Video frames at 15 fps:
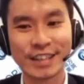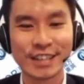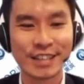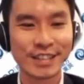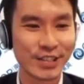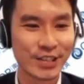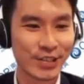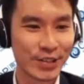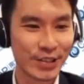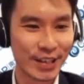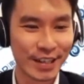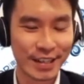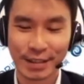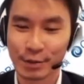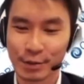
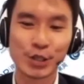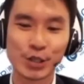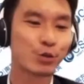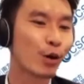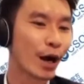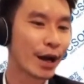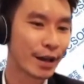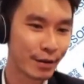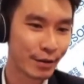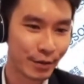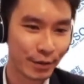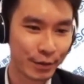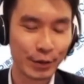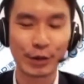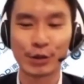So which is why
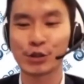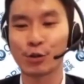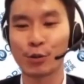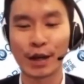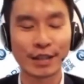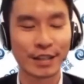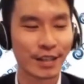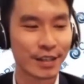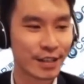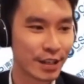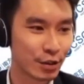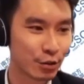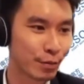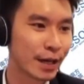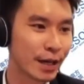we also want India
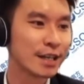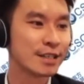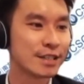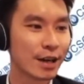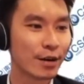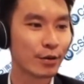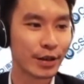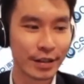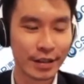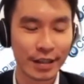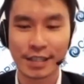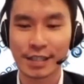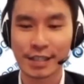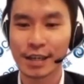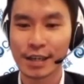to balance out in
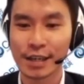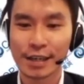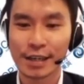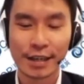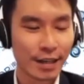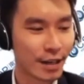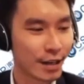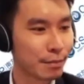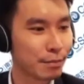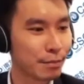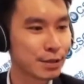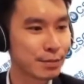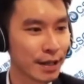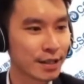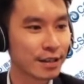this
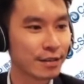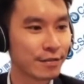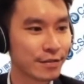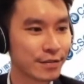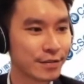perspective.